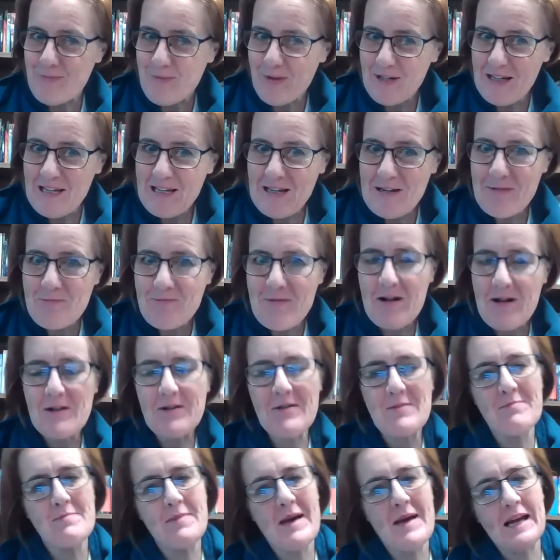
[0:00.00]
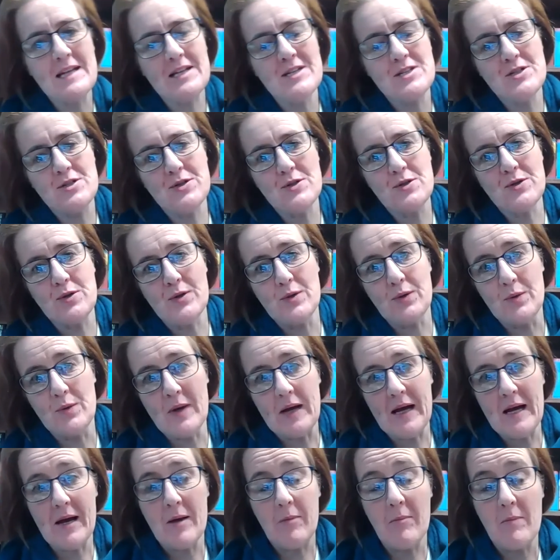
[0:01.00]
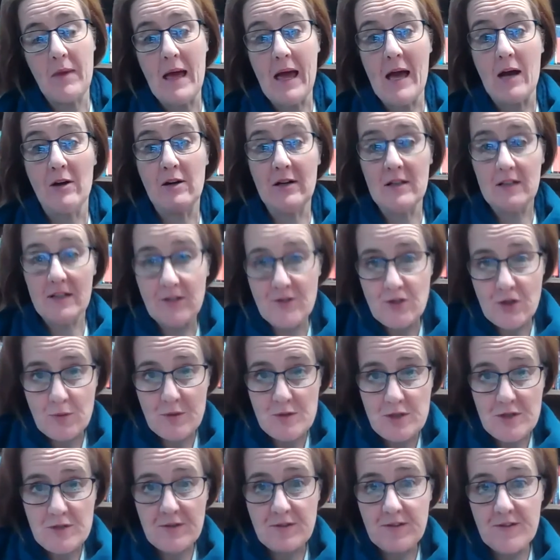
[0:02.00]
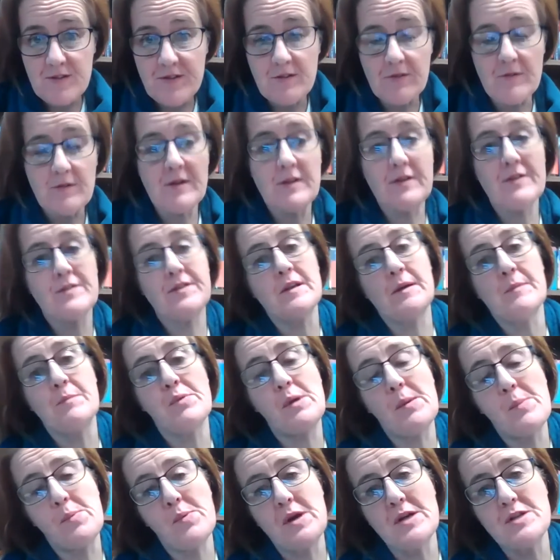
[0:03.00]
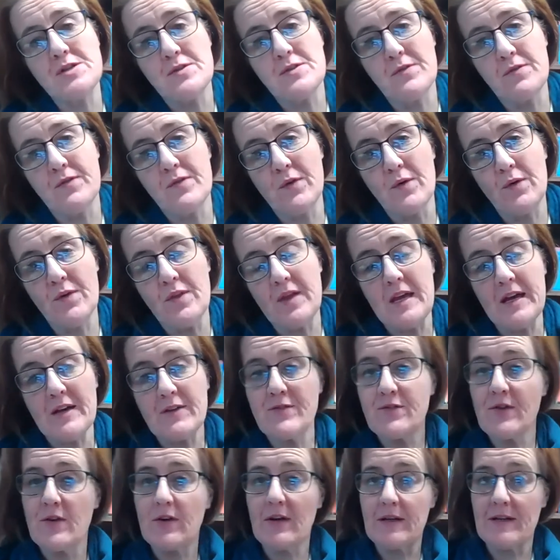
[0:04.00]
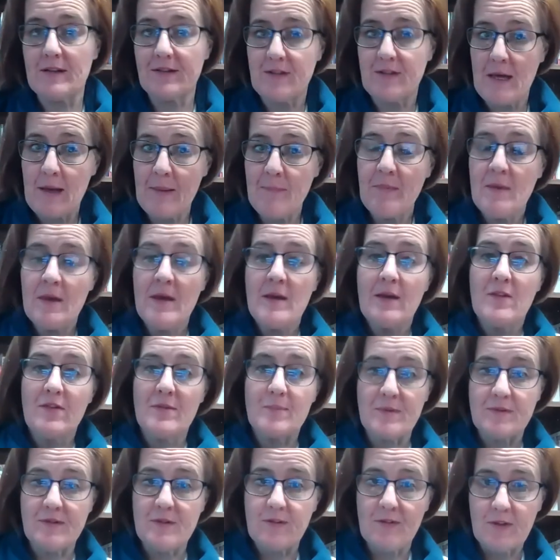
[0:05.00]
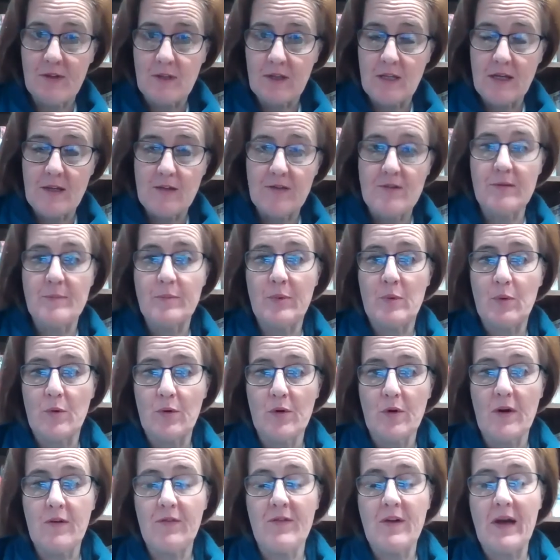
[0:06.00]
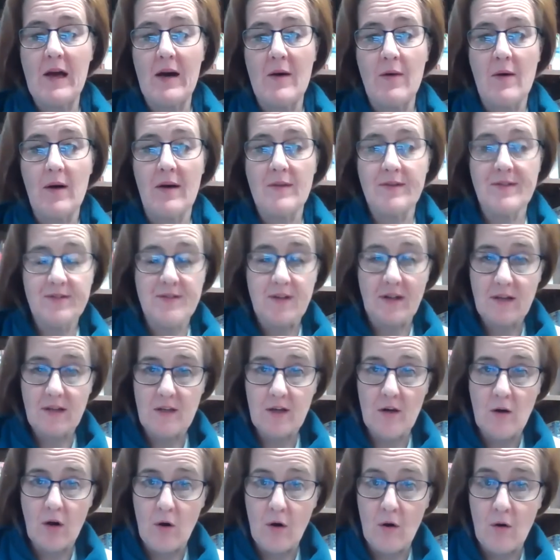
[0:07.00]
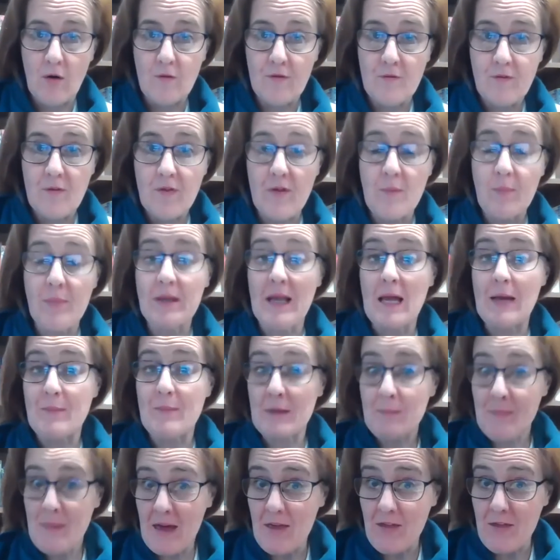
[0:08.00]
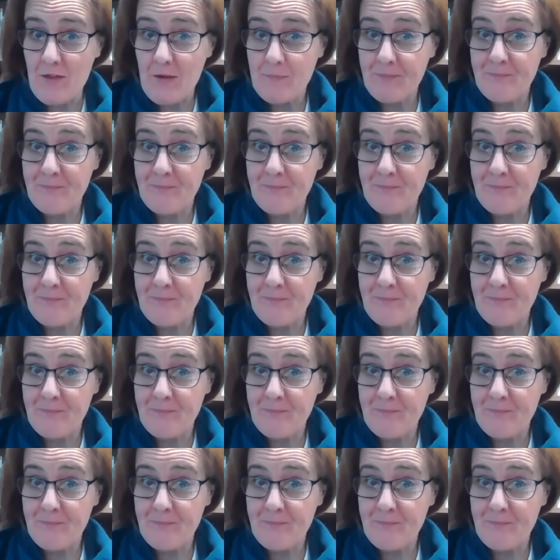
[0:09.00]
Welcome back to our Clear Tuition series in preparation for the external exam, specifically in support of our study of the play Macbeth.